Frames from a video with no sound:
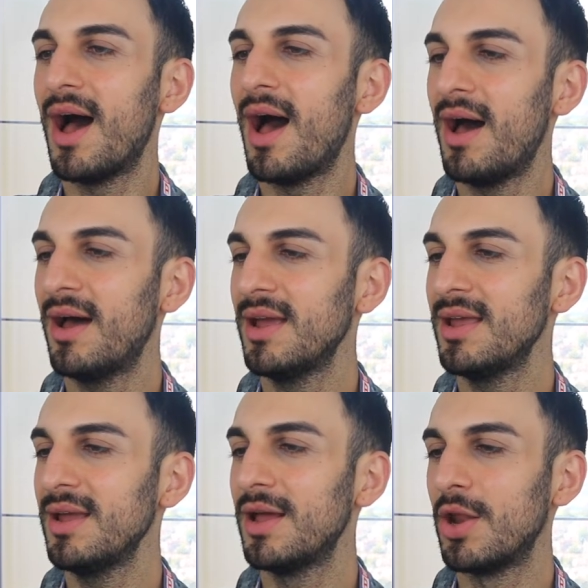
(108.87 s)

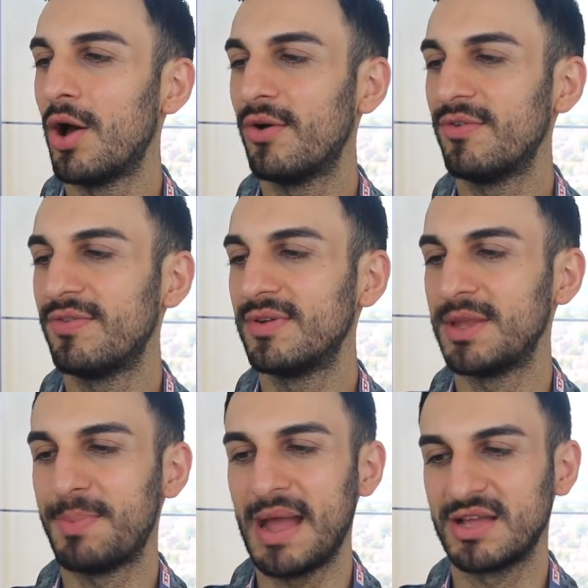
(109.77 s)
I love
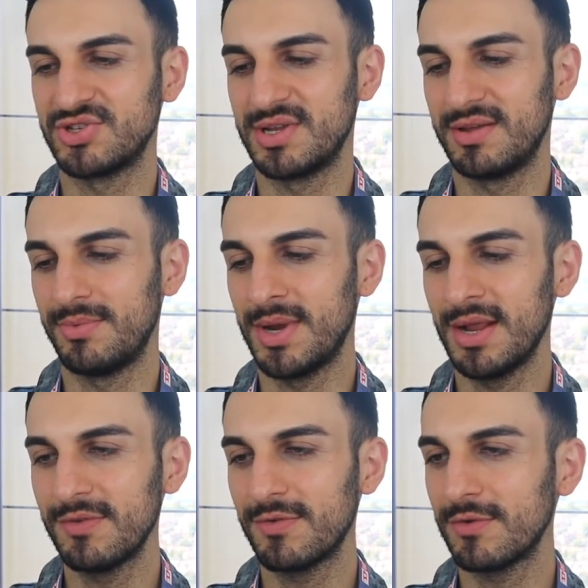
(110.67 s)
the packaging. When
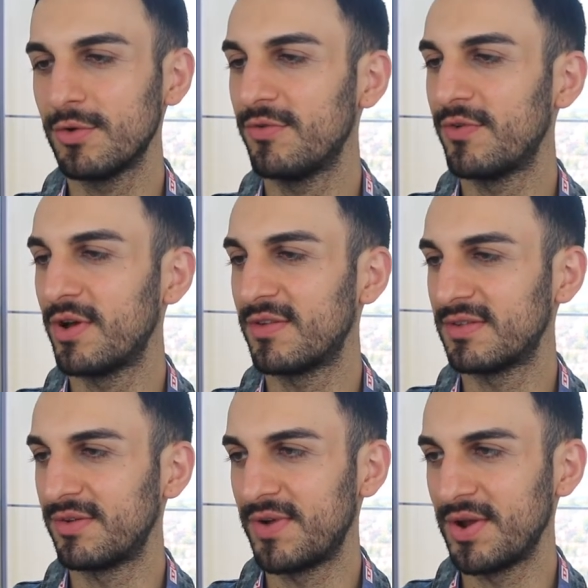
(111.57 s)
I saw
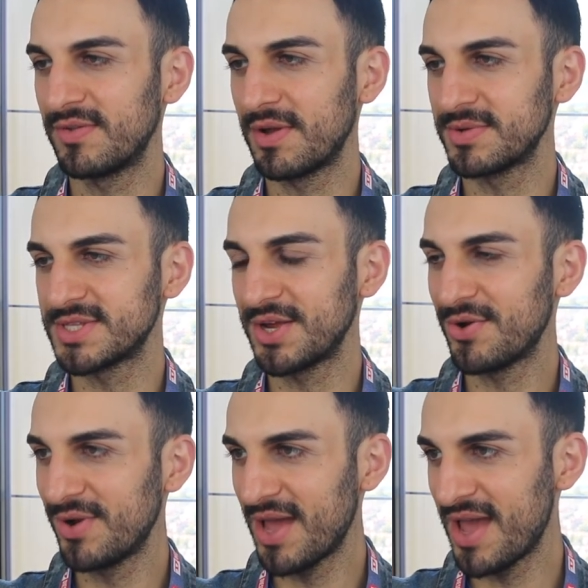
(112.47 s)
first the fragrance, I was
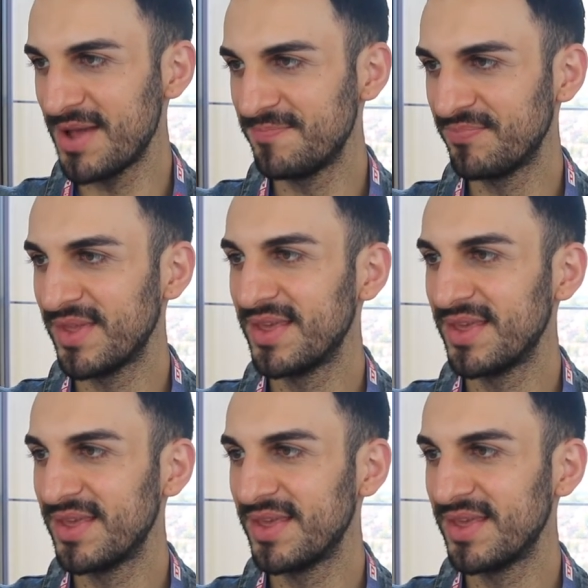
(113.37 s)
like, okay,